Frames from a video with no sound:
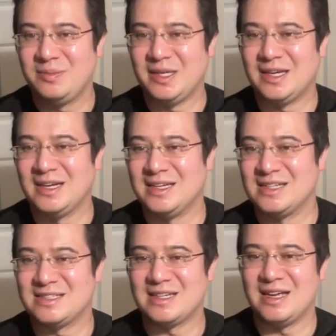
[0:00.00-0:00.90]

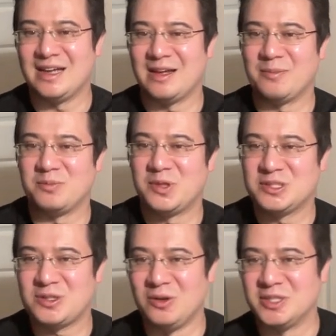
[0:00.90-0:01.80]
because the
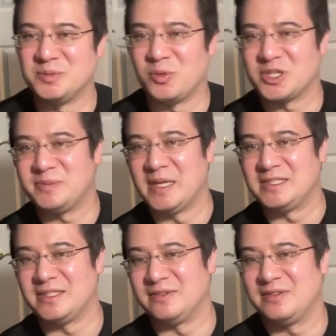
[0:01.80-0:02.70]
Scald is more
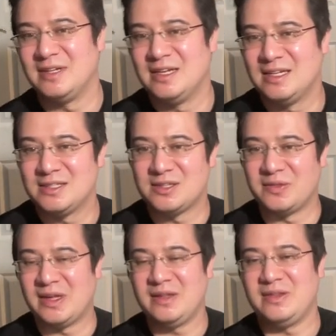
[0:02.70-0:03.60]
expensive. So
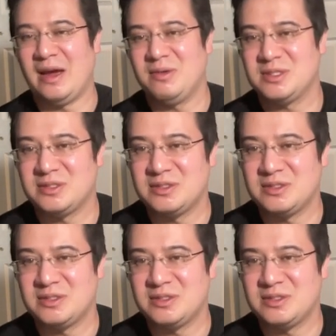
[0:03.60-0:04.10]
that was